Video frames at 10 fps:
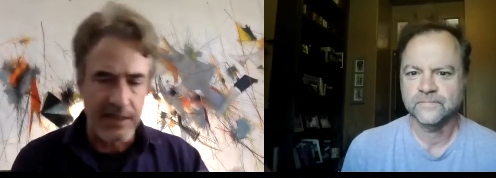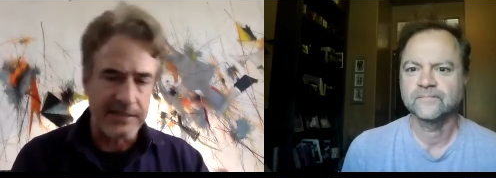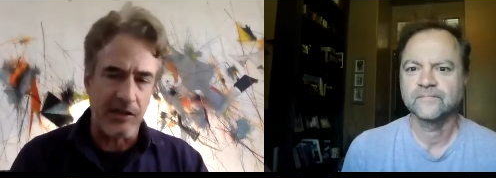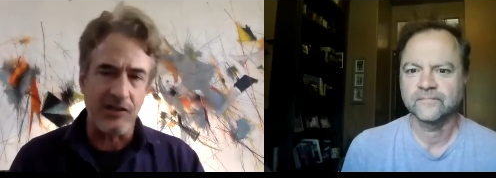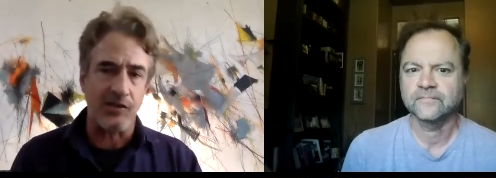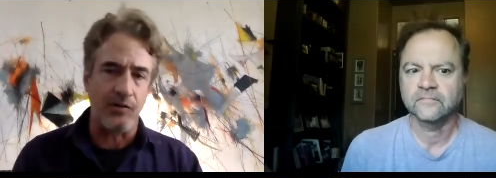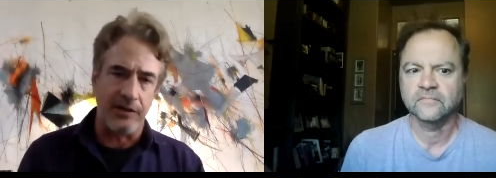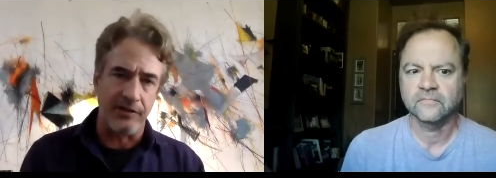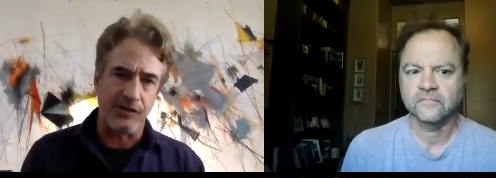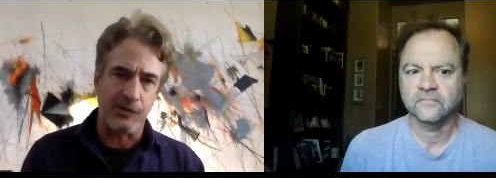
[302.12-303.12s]
Speaker 1: that's also a
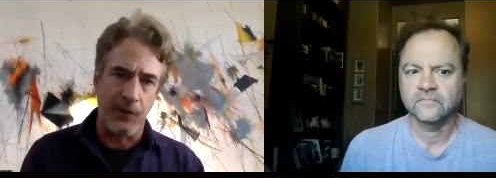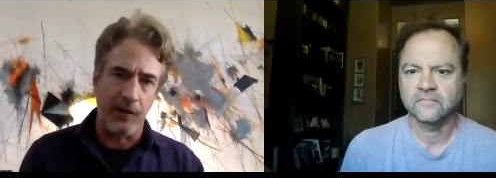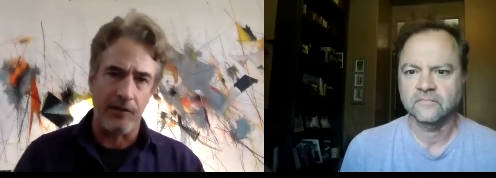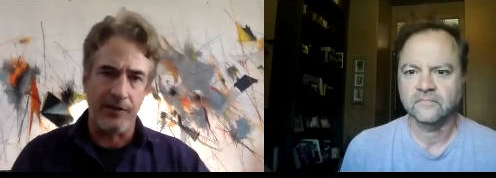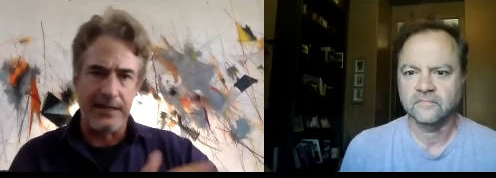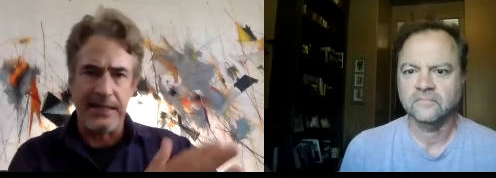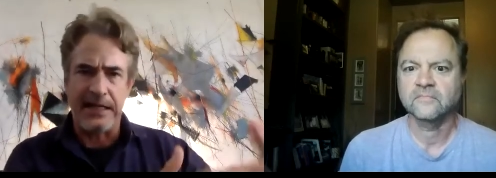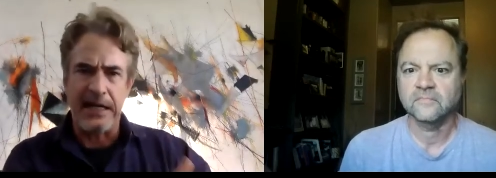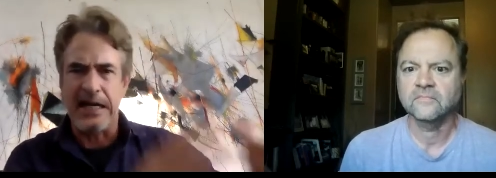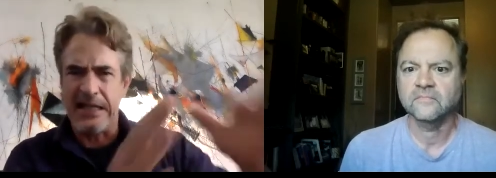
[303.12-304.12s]
little spoiler that that
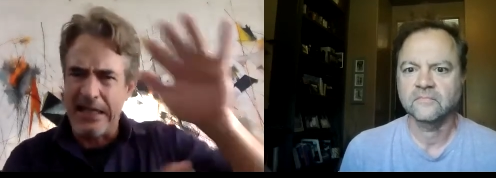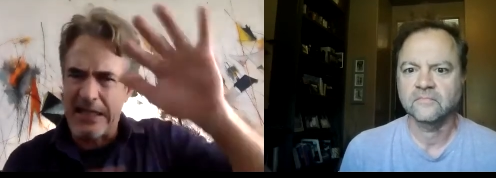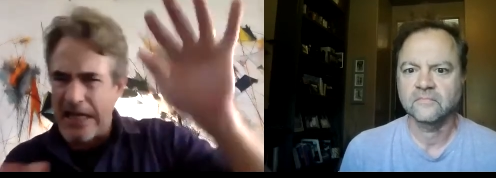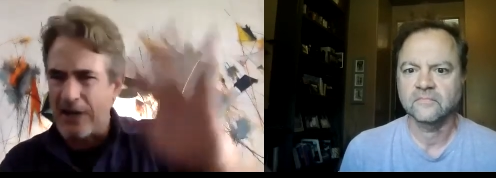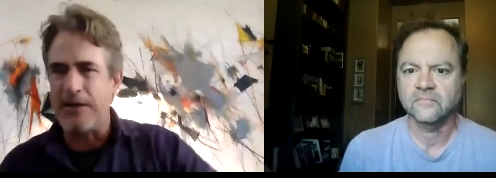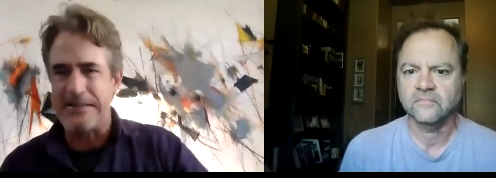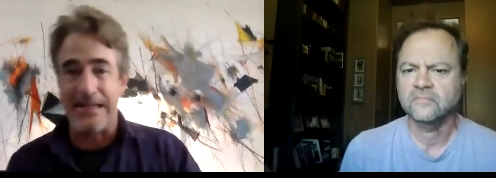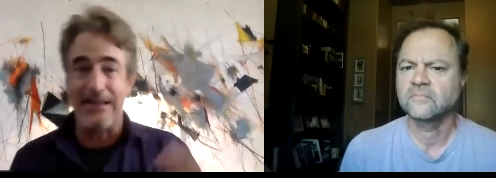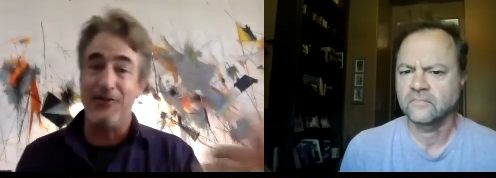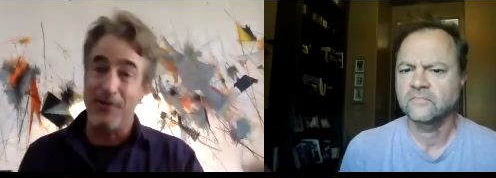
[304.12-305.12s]
guy that you can't quite
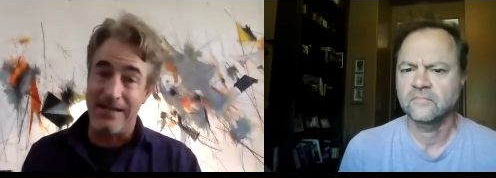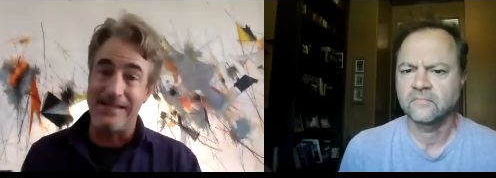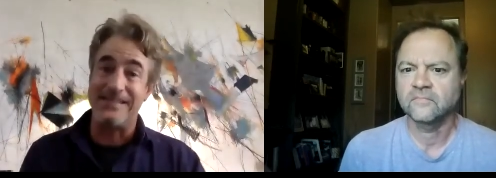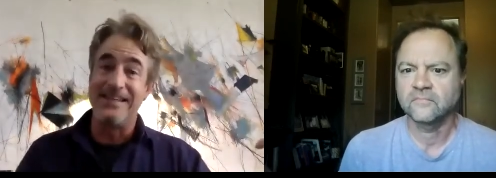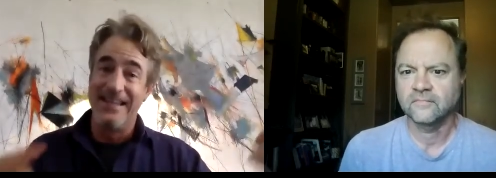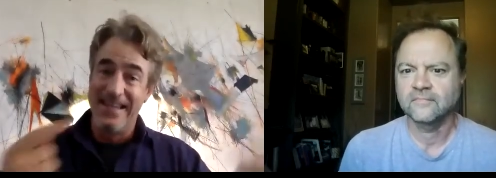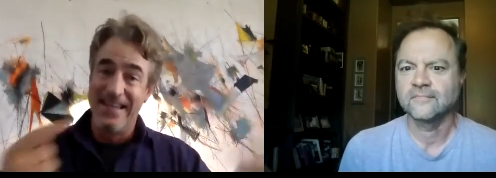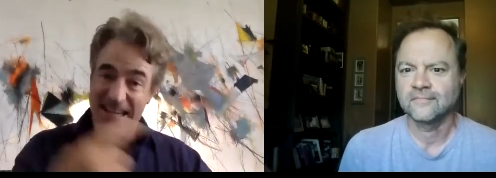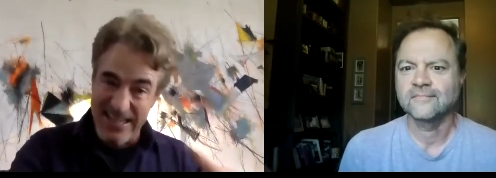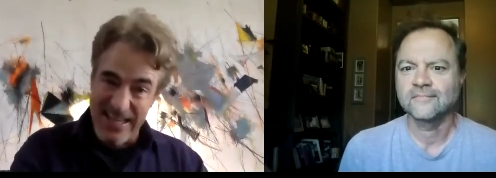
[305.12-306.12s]
tell who it is
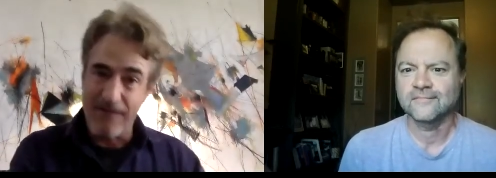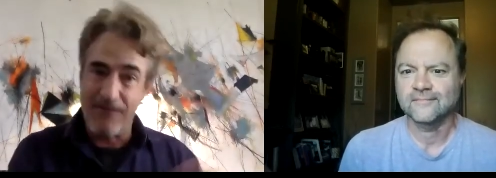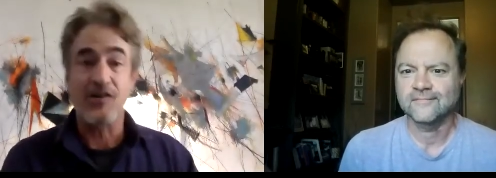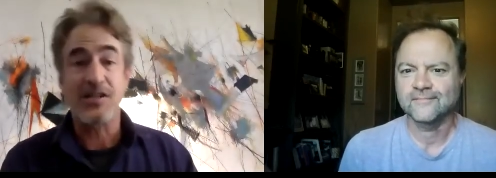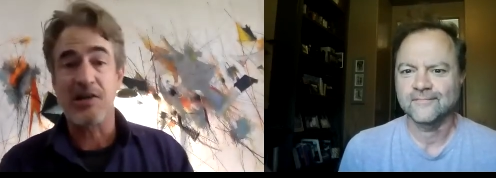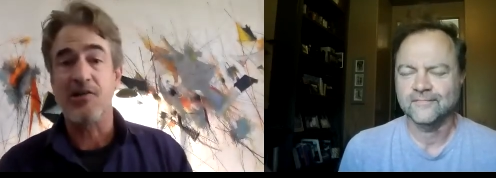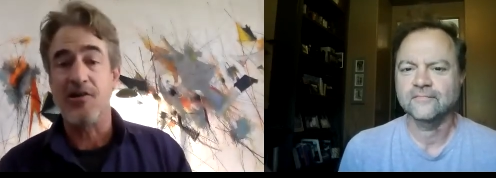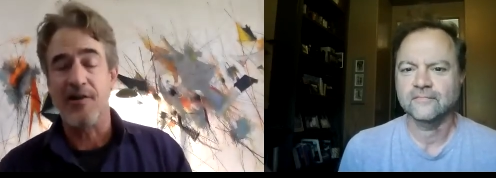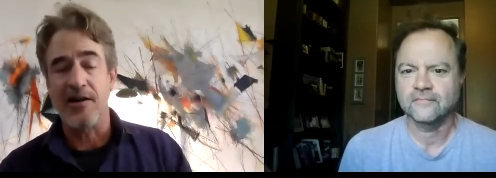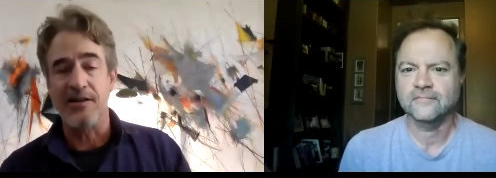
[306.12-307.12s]
in that first
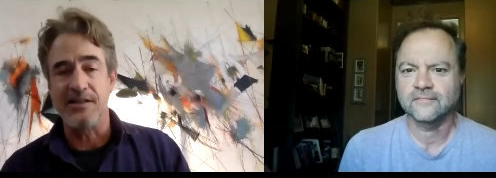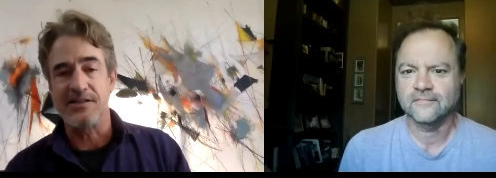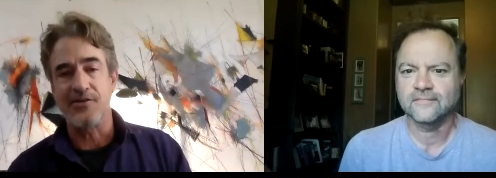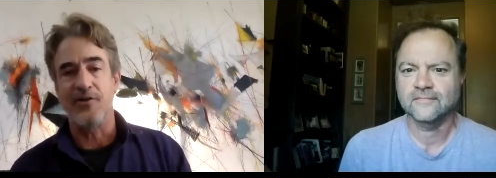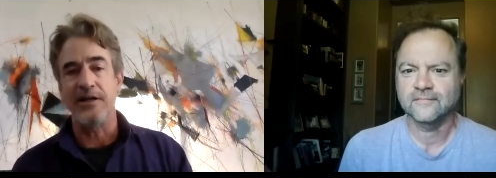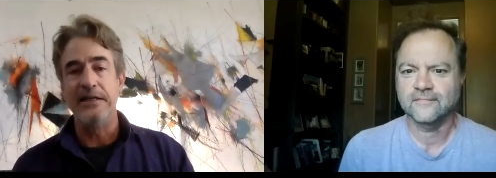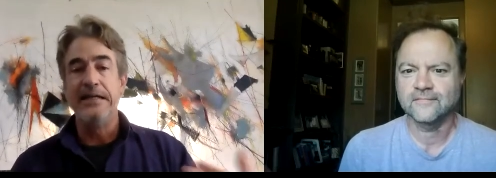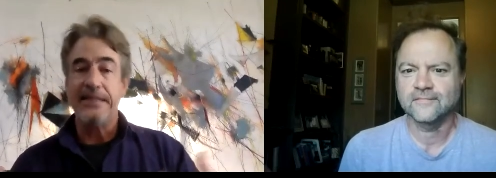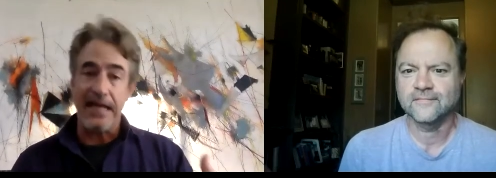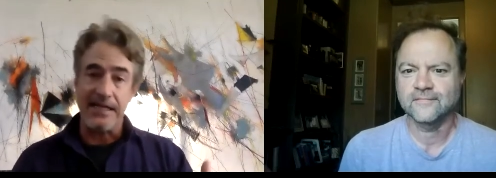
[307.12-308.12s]
turnaround in the story,
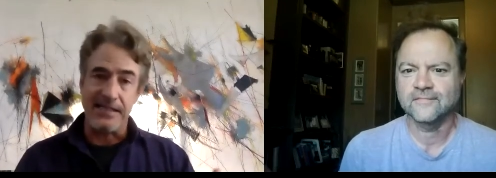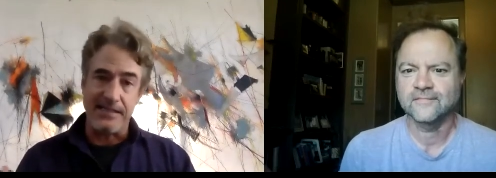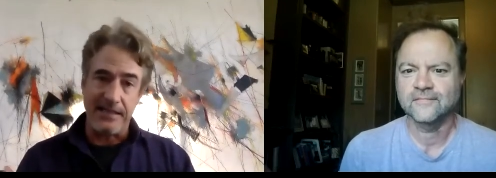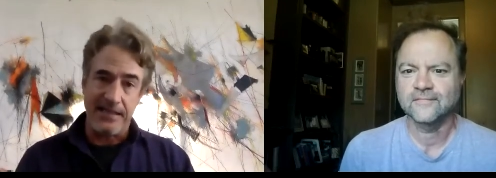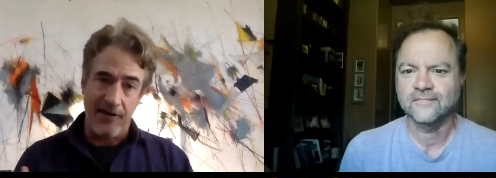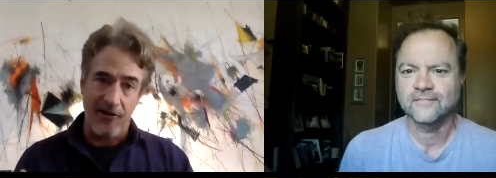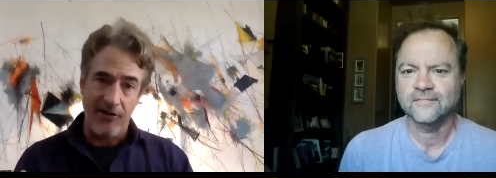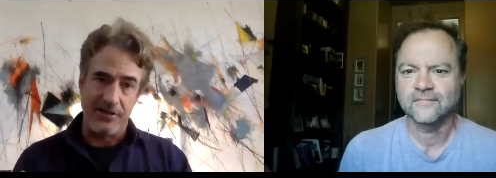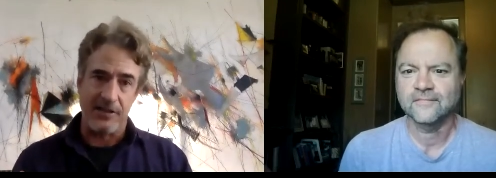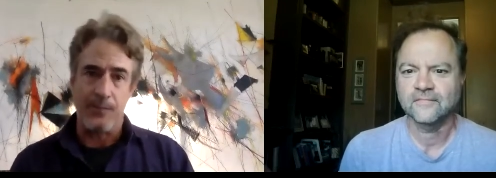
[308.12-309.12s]
that is indeed
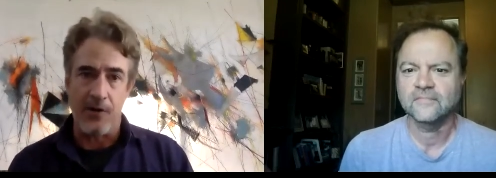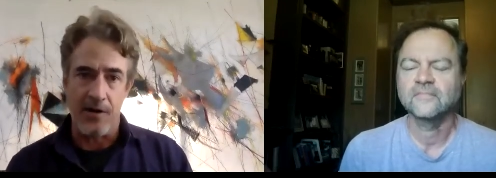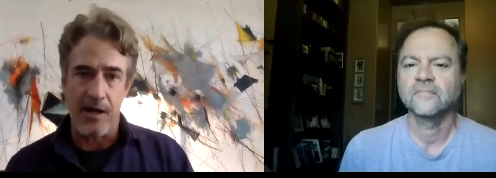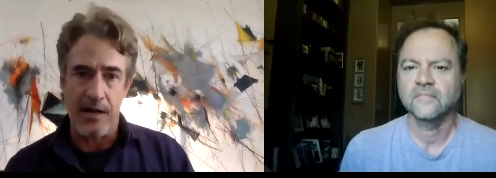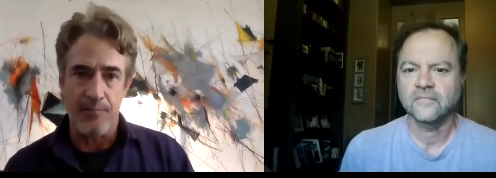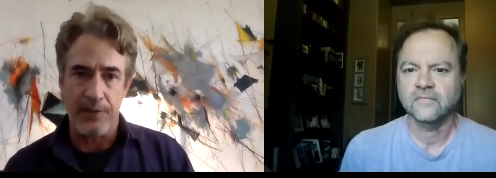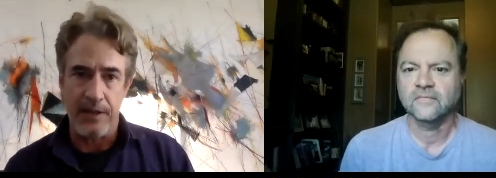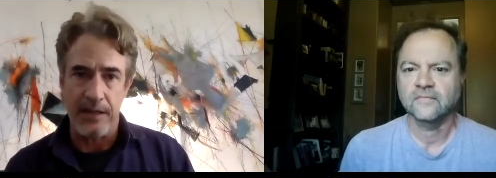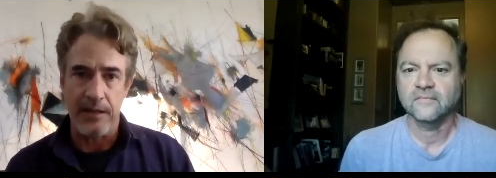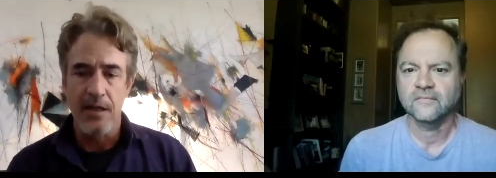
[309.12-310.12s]
Harris, the part I
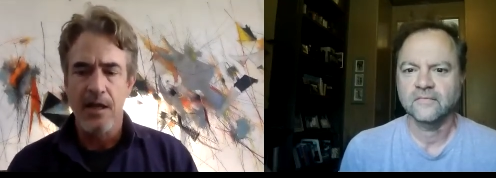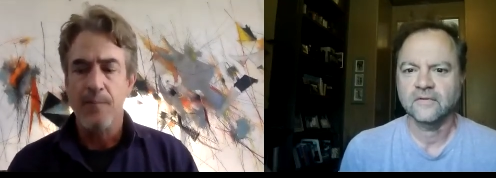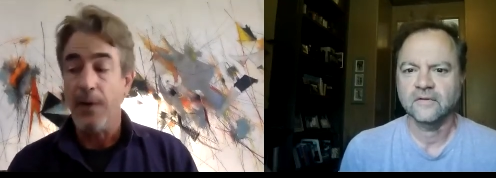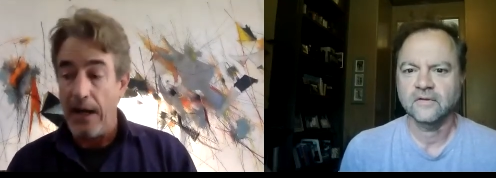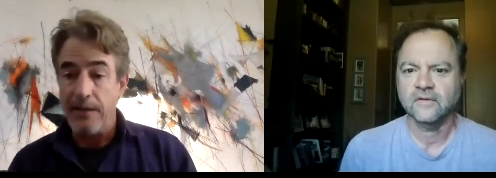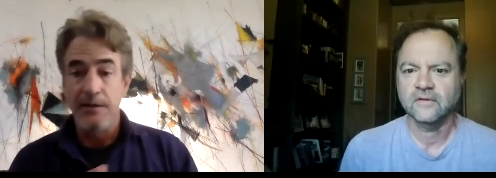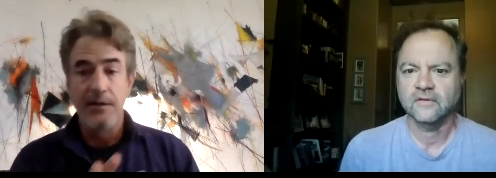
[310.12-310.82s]
play. But